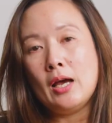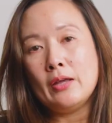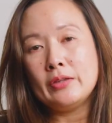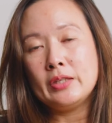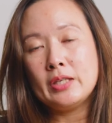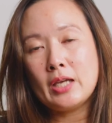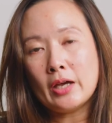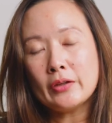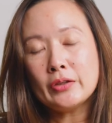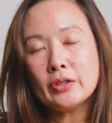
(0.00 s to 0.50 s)

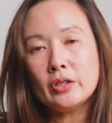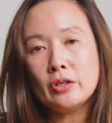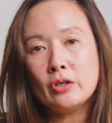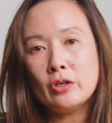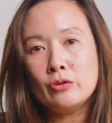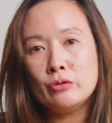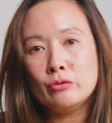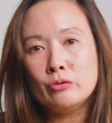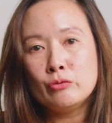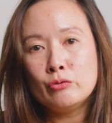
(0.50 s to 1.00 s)
The
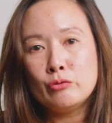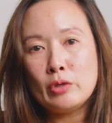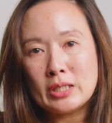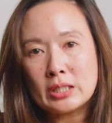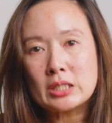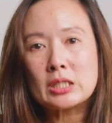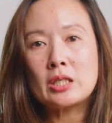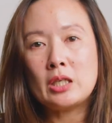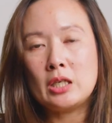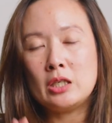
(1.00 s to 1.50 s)
other
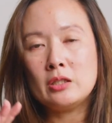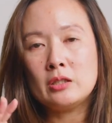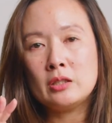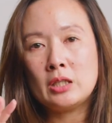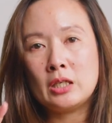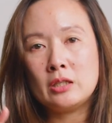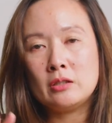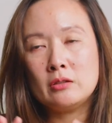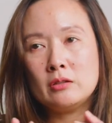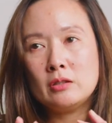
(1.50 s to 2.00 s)
risk
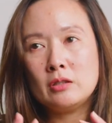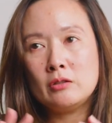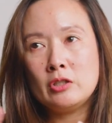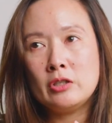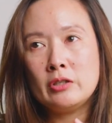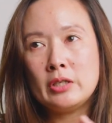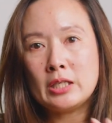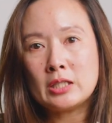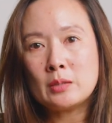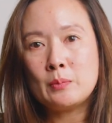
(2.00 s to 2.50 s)
that
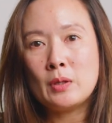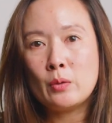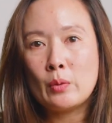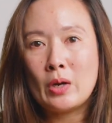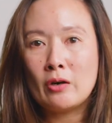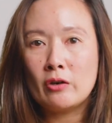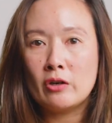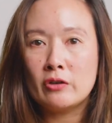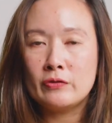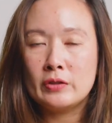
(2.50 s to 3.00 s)
you need to be
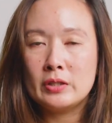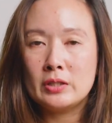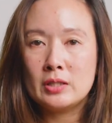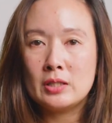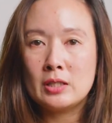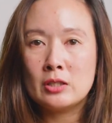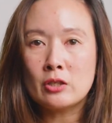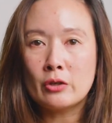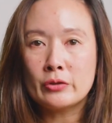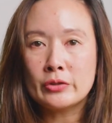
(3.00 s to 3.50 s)
aware of
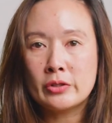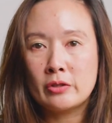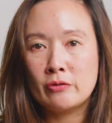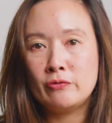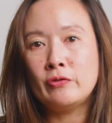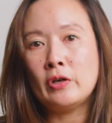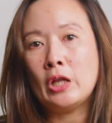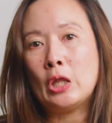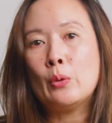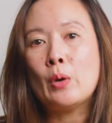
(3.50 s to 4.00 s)
is also the
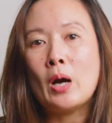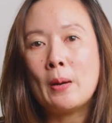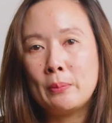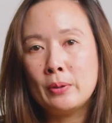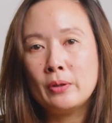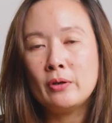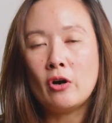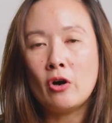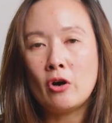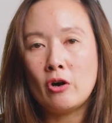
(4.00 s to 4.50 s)
follow-up
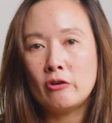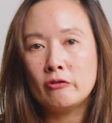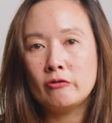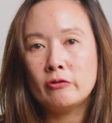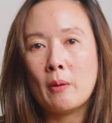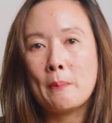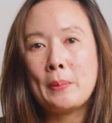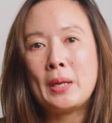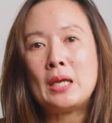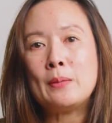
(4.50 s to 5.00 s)

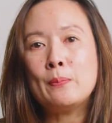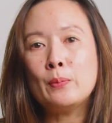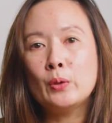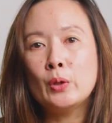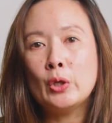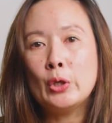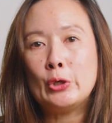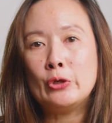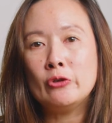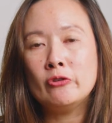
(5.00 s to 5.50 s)
of
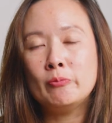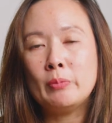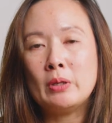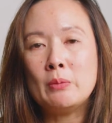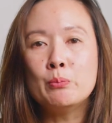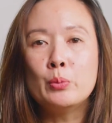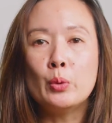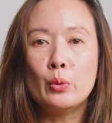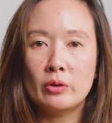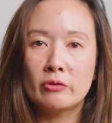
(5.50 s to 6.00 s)
people who have
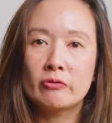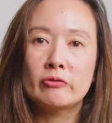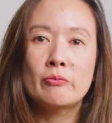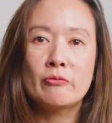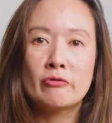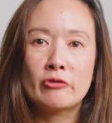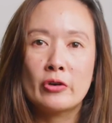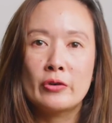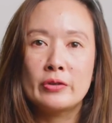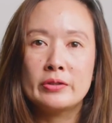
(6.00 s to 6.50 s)
been born from
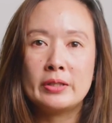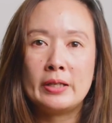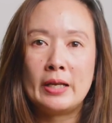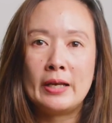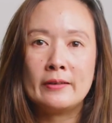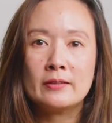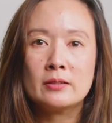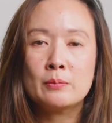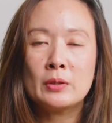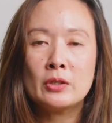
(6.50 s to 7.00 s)
frozen
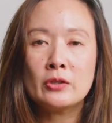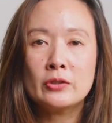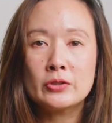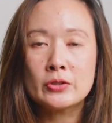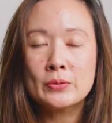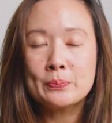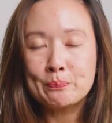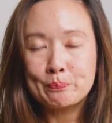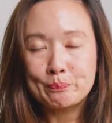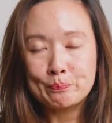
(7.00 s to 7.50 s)
eggs,
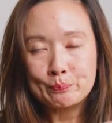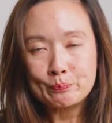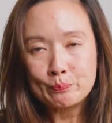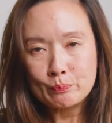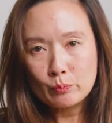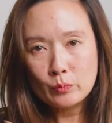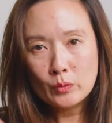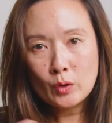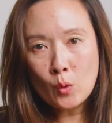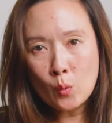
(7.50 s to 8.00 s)
because
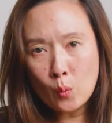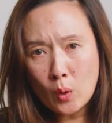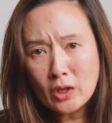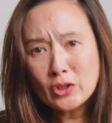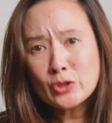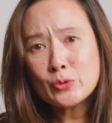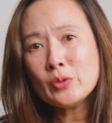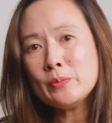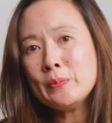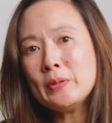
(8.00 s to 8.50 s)

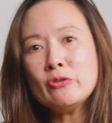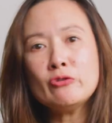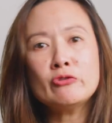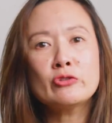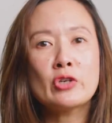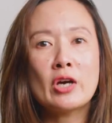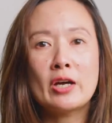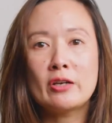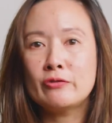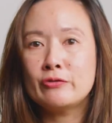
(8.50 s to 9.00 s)
whilst we've been
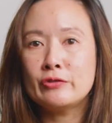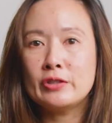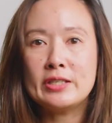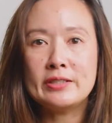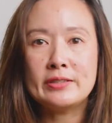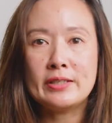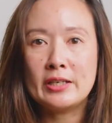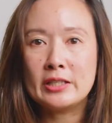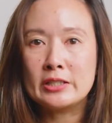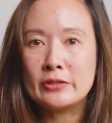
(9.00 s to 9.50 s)
trying to
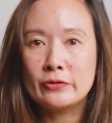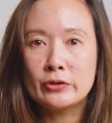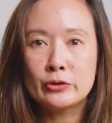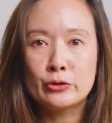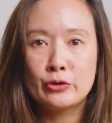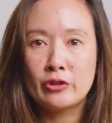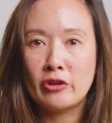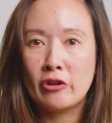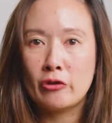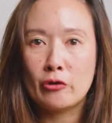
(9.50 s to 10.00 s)
freeze eggs for a
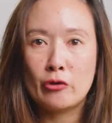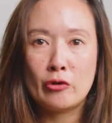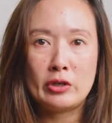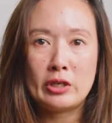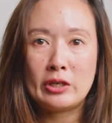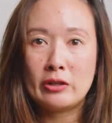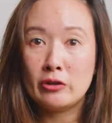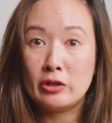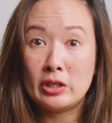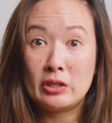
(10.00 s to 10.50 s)
good
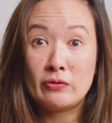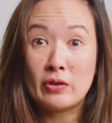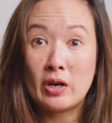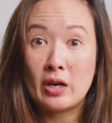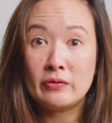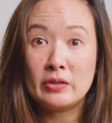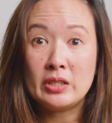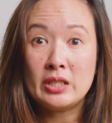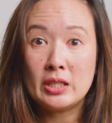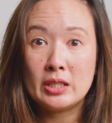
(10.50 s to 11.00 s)
30,
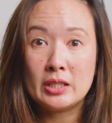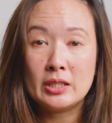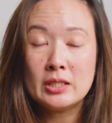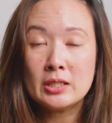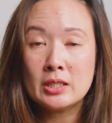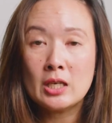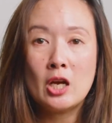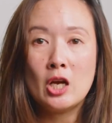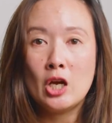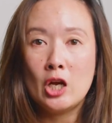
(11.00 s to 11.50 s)
35
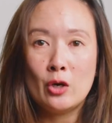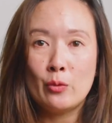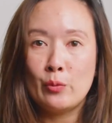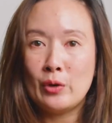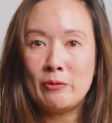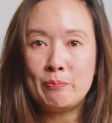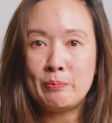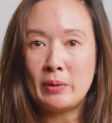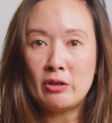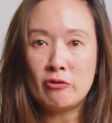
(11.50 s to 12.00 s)
years,
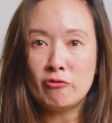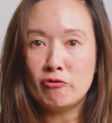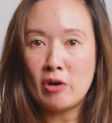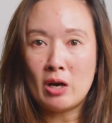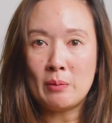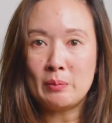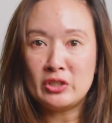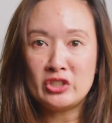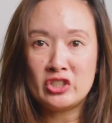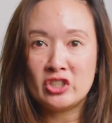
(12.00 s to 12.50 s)
we've been
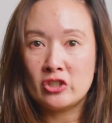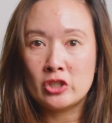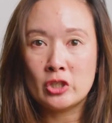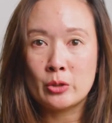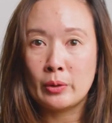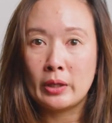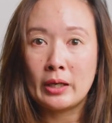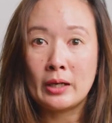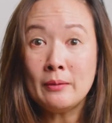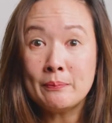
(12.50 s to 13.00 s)
rubbish at
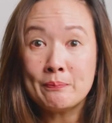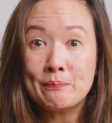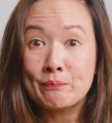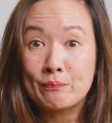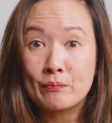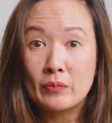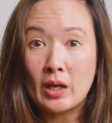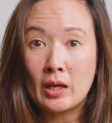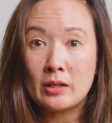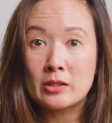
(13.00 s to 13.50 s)
doing it
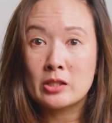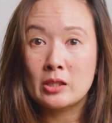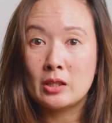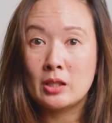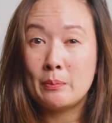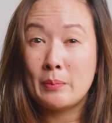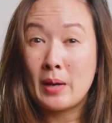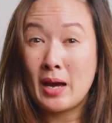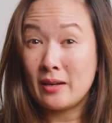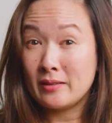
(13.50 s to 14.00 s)
until
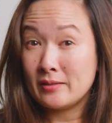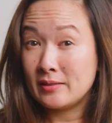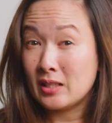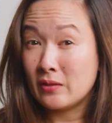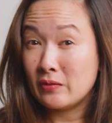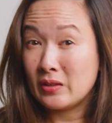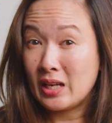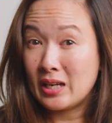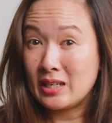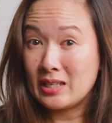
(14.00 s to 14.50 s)
about
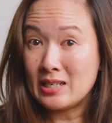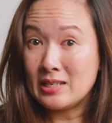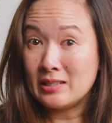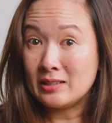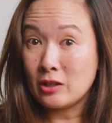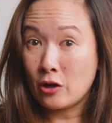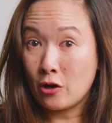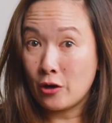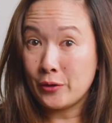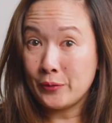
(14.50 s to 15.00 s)
7, 8
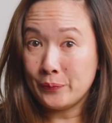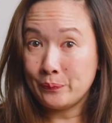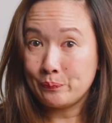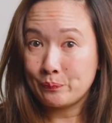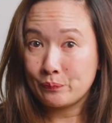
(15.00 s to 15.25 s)
years ago.